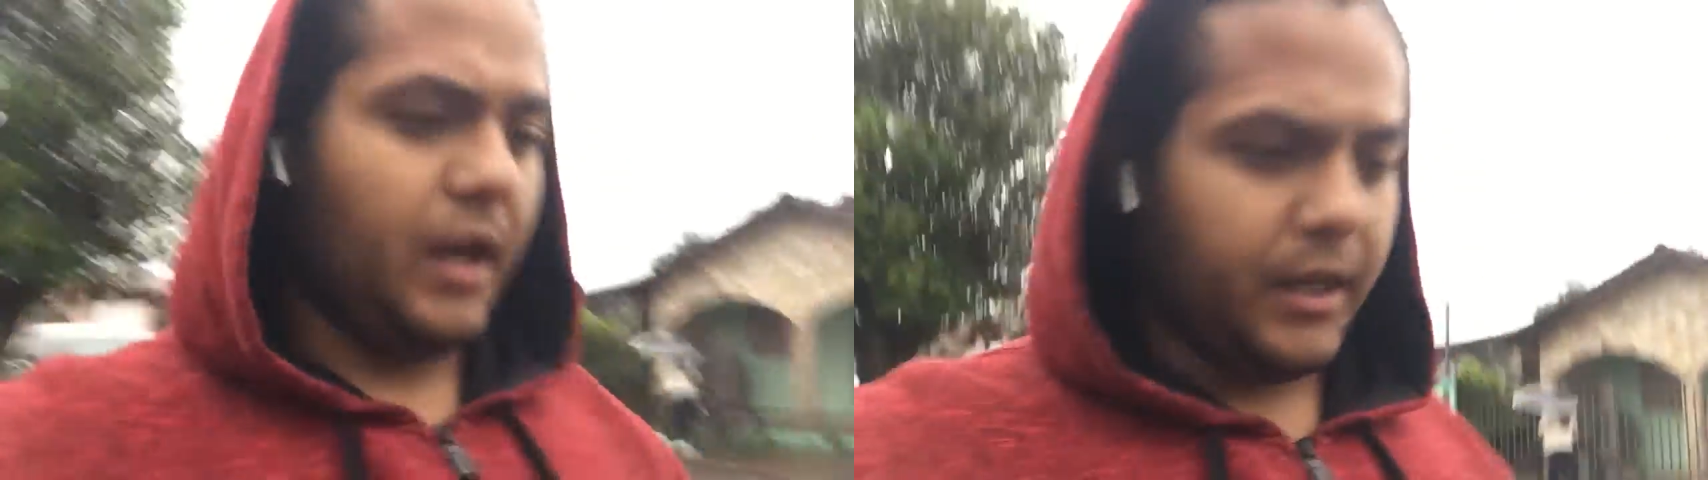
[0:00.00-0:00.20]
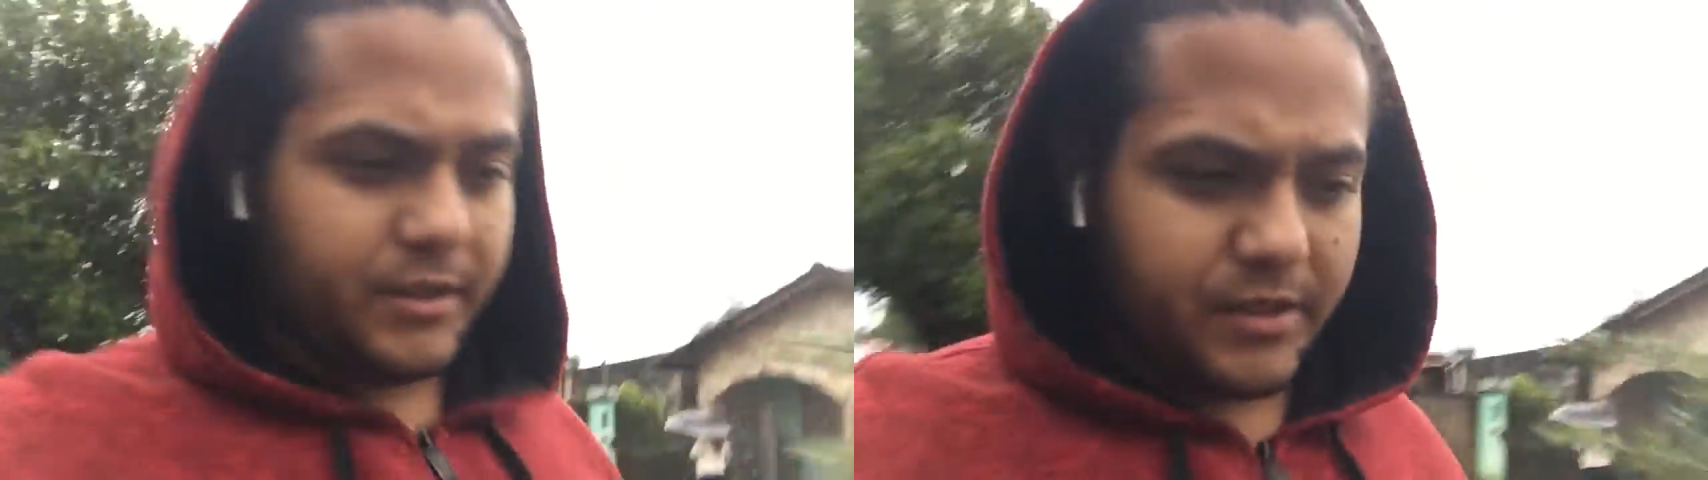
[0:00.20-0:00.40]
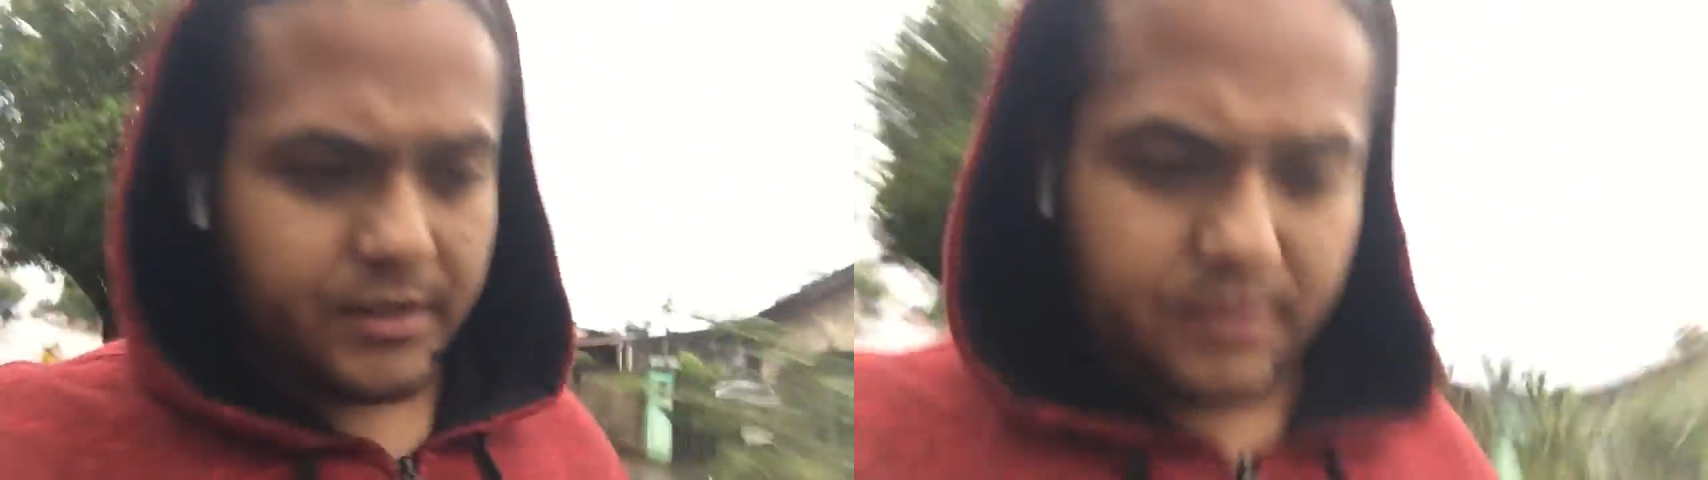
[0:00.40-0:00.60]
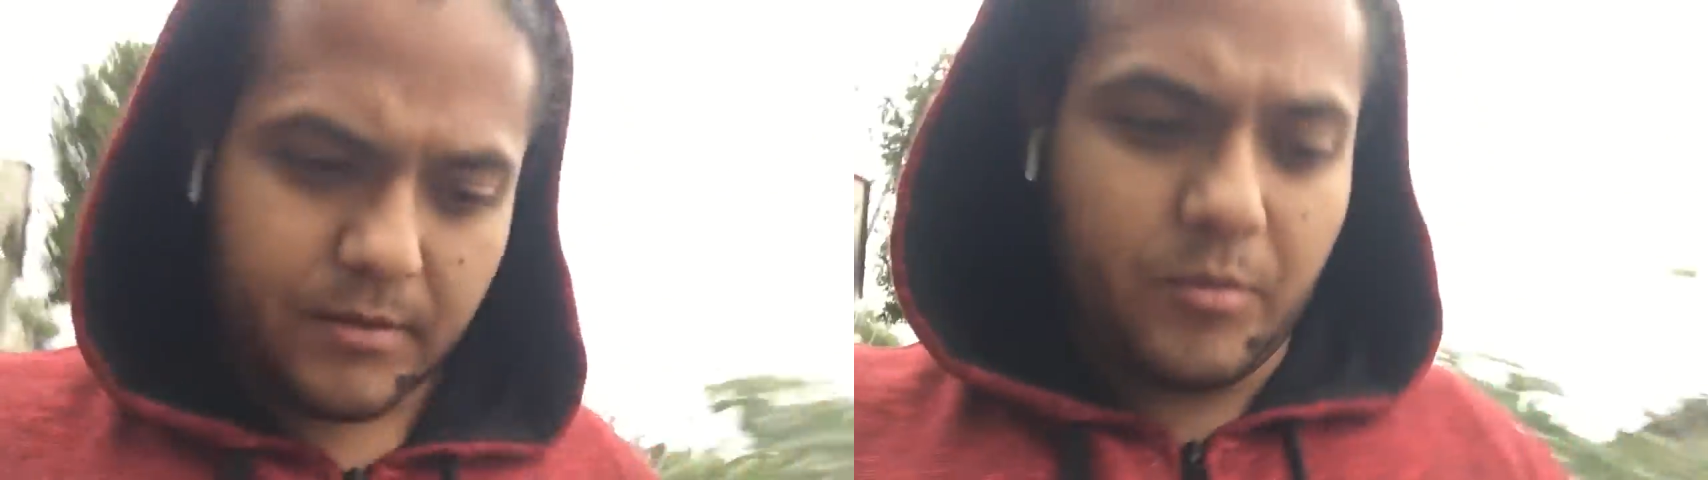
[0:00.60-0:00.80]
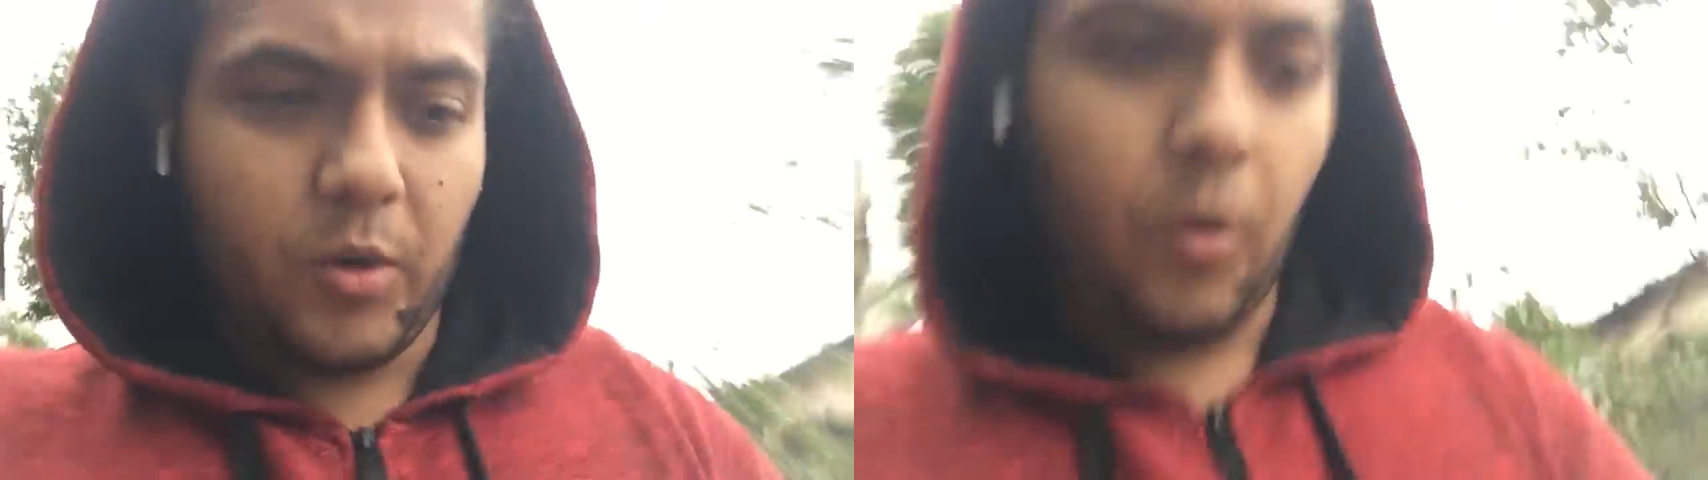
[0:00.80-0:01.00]
I'm
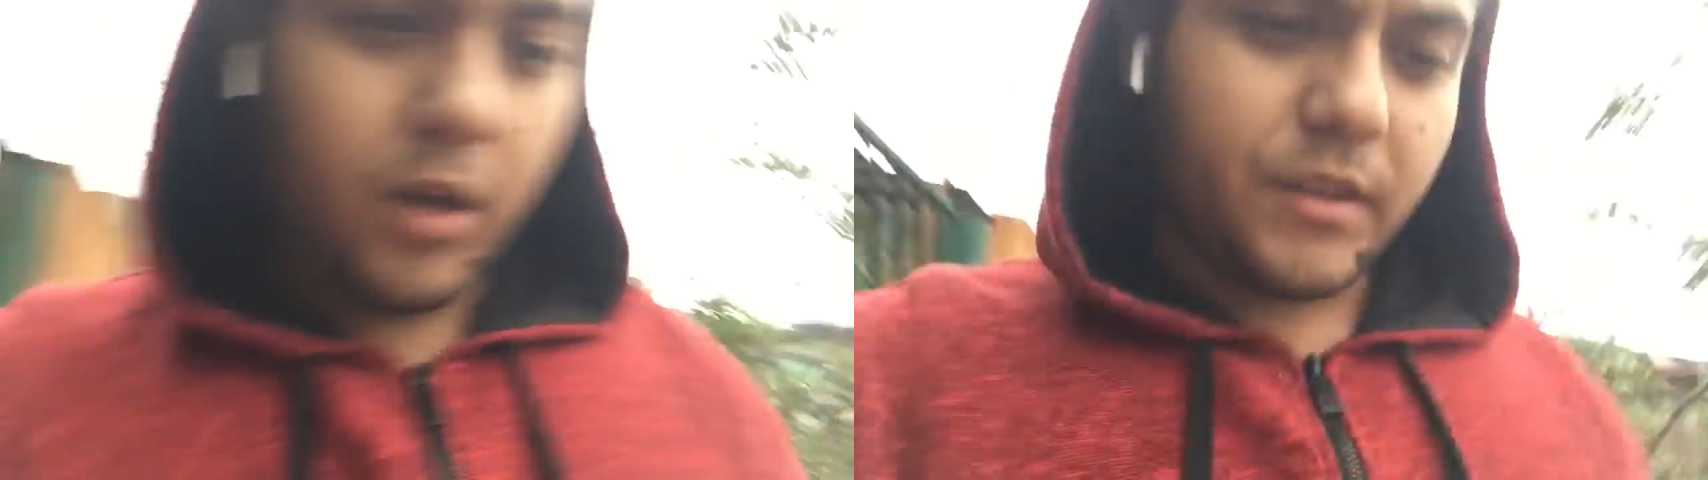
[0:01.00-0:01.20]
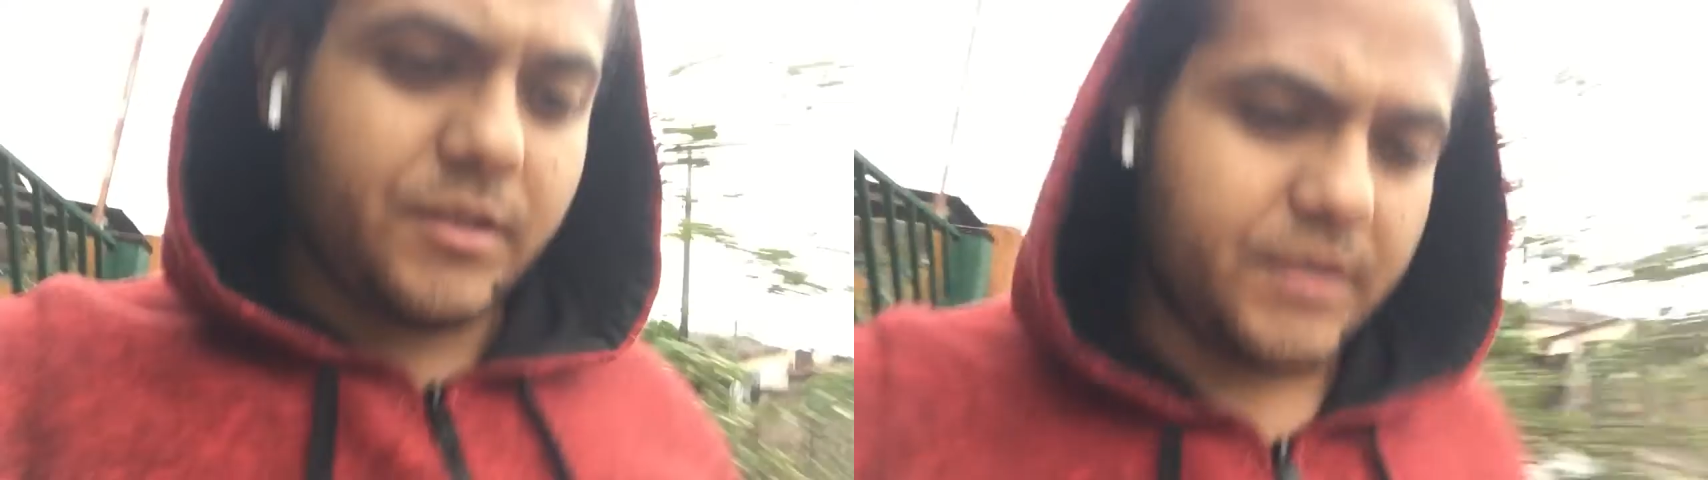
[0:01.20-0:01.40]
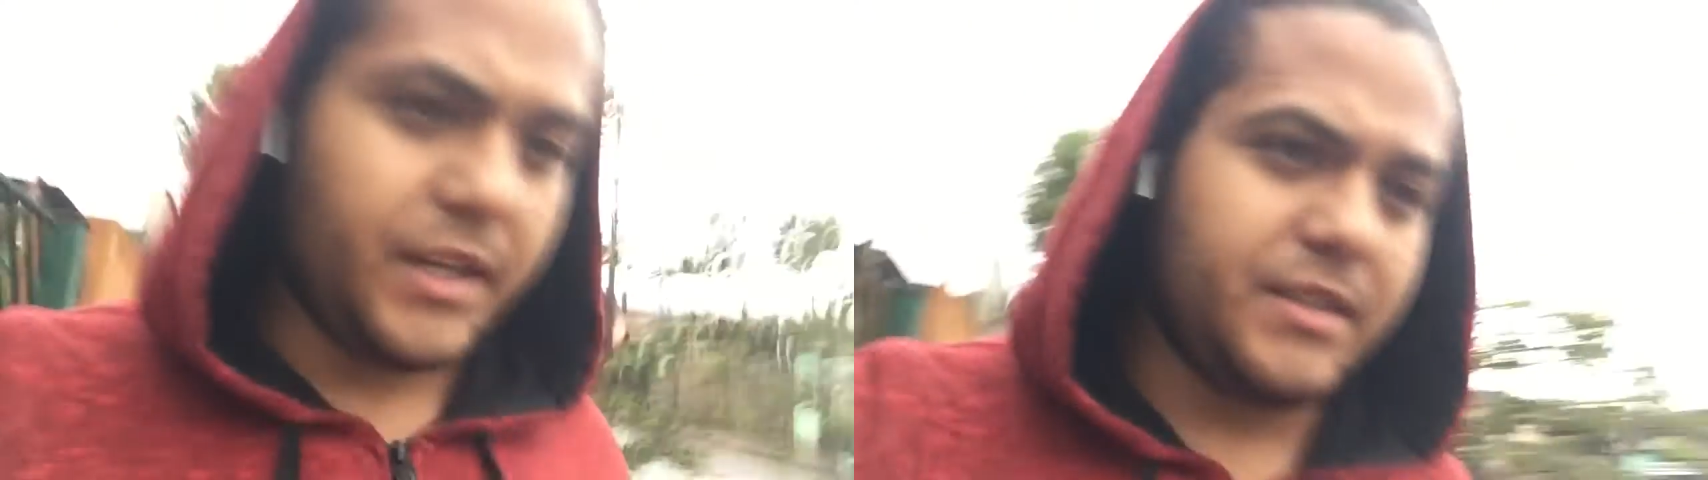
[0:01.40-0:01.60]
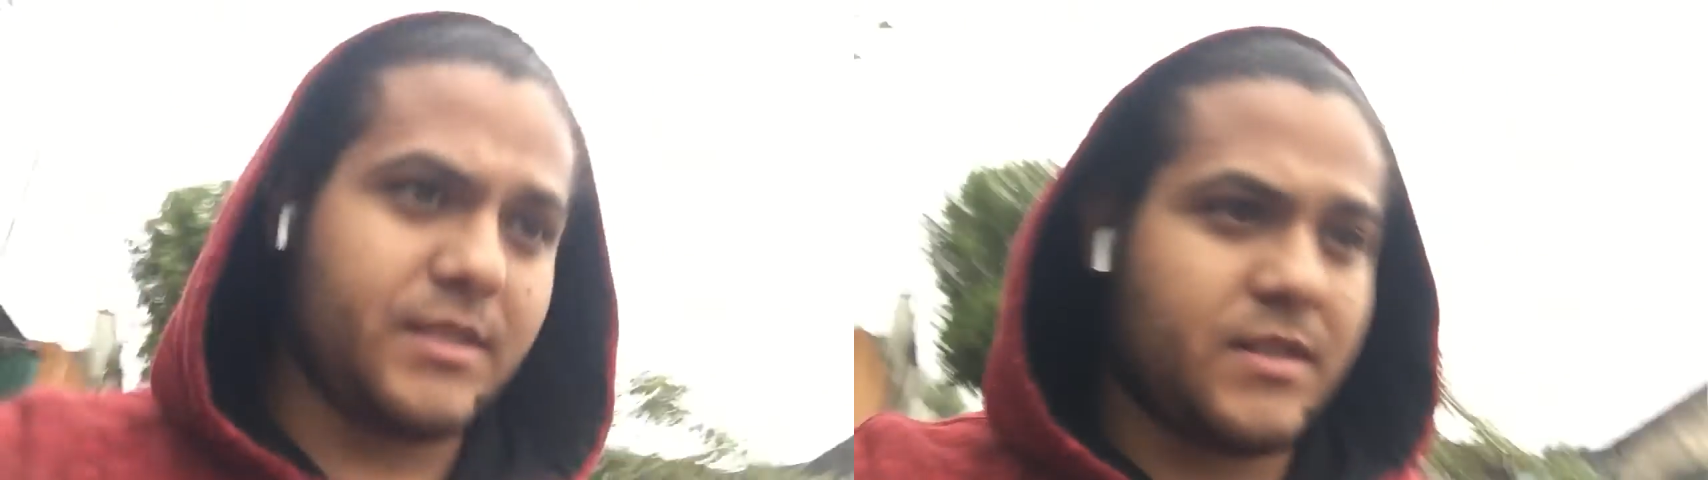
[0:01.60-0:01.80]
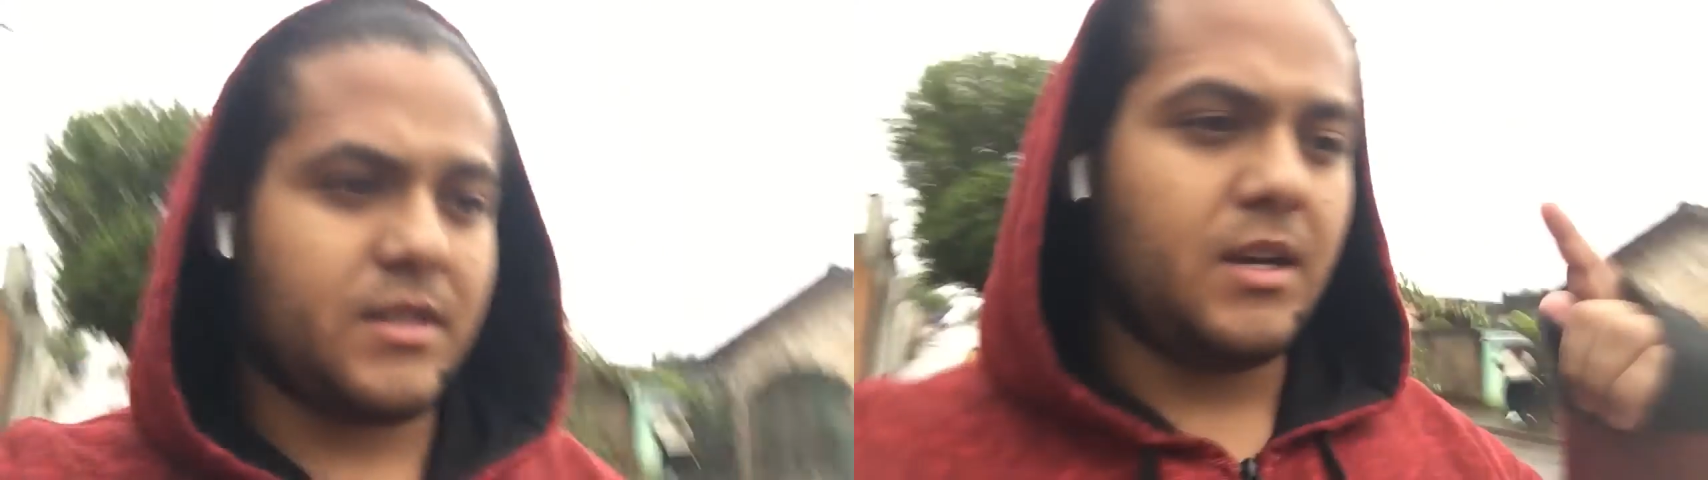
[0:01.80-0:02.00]
gonna walk there today
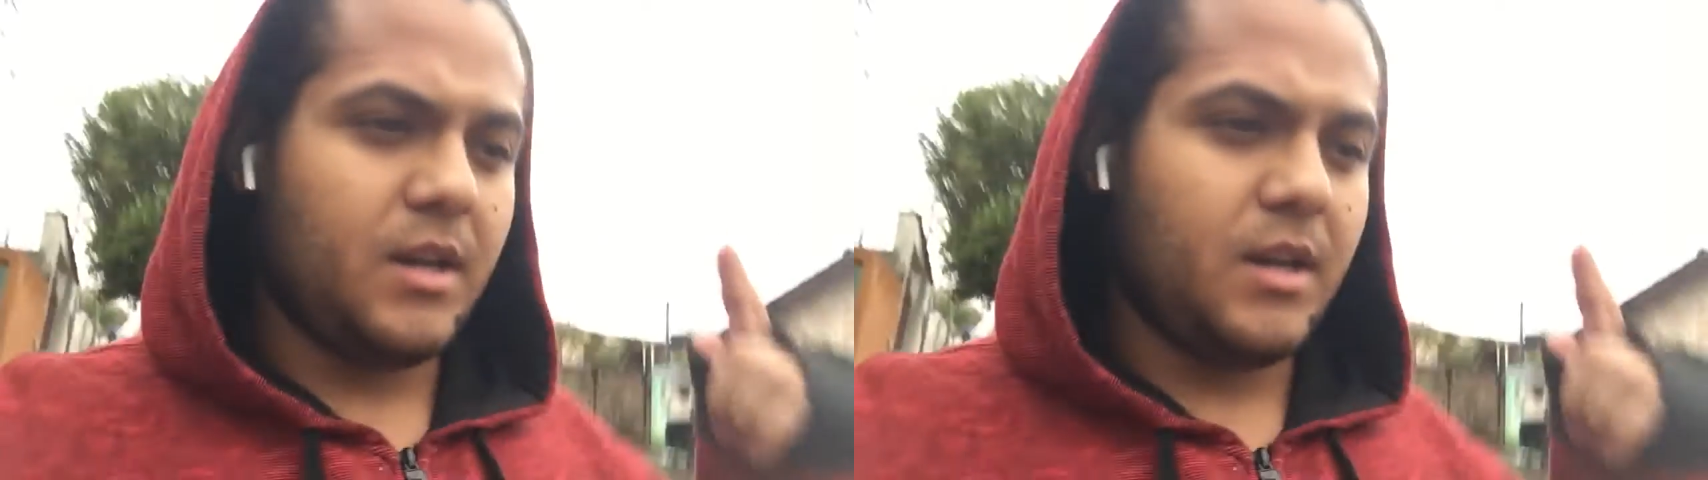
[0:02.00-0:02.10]
because